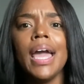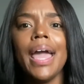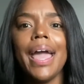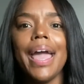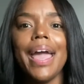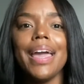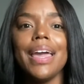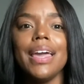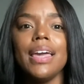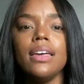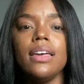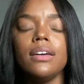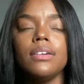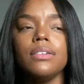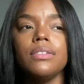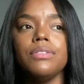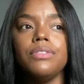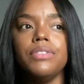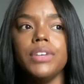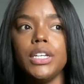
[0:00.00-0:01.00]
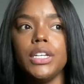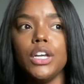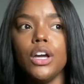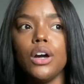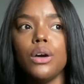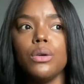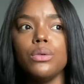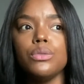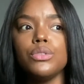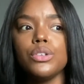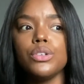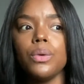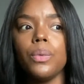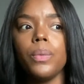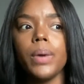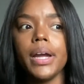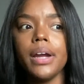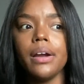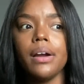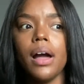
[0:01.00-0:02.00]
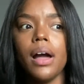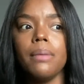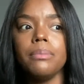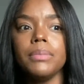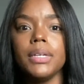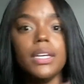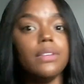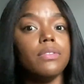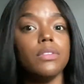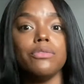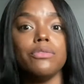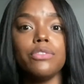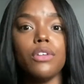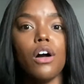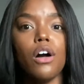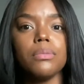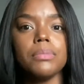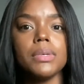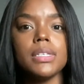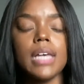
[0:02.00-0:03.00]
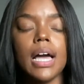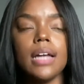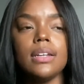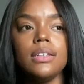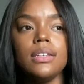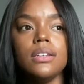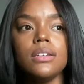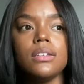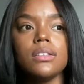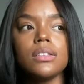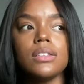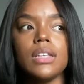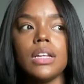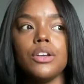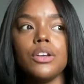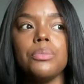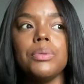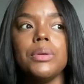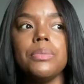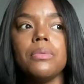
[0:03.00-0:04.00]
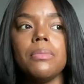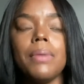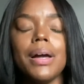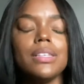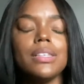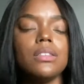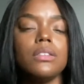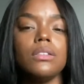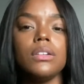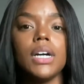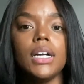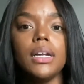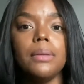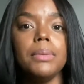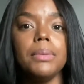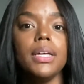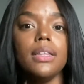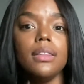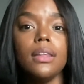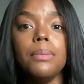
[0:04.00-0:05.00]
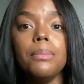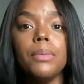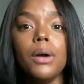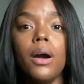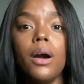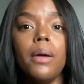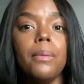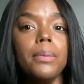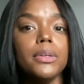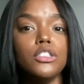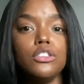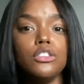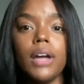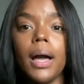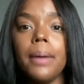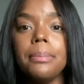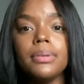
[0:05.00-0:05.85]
a video to where I'm giving Vlogmas ideas, because I know people might still kind of be in limbo, but you got